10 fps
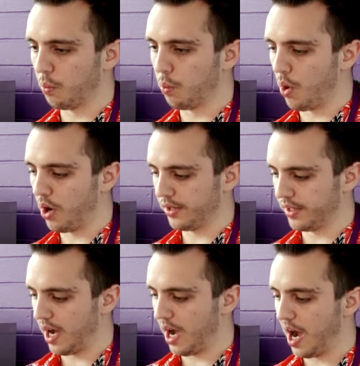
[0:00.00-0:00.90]
one
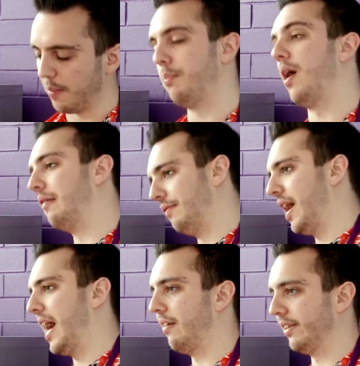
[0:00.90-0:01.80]
above
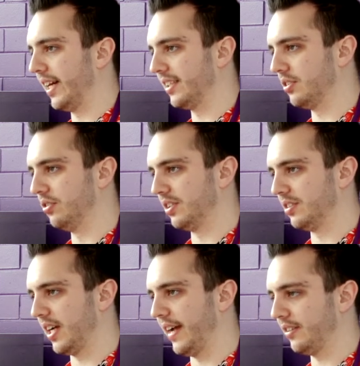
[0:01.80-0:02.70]
how I'd like to cook a steak.